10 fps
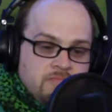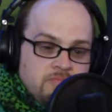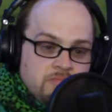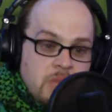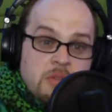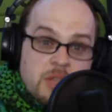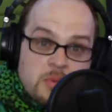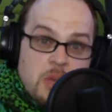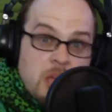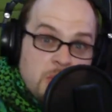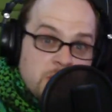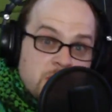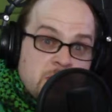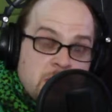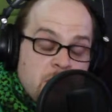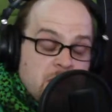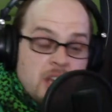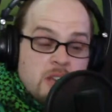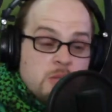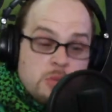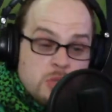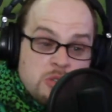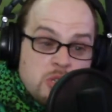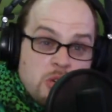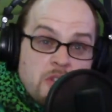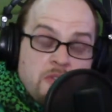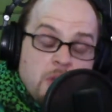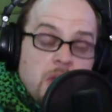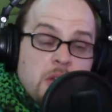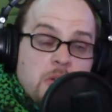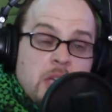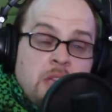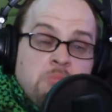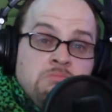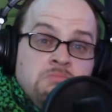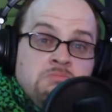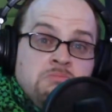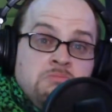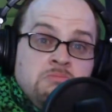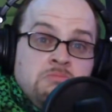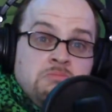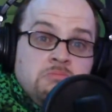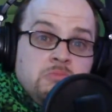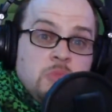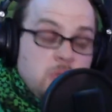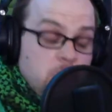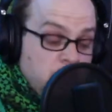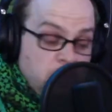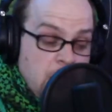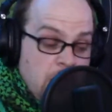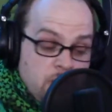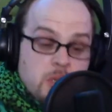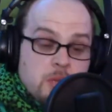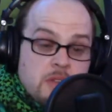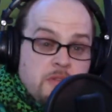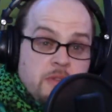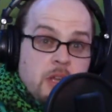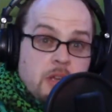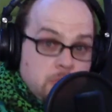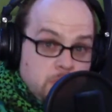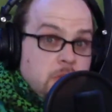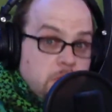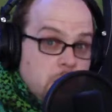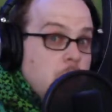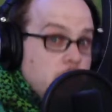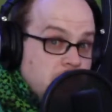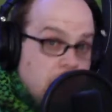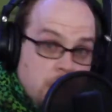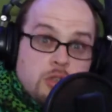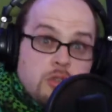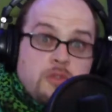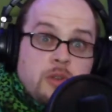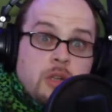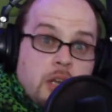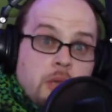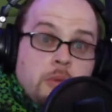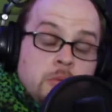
Main reason why I'm most upset about that is it was during a full auto game. When everybody was on full auto. I was allowed to do full auto.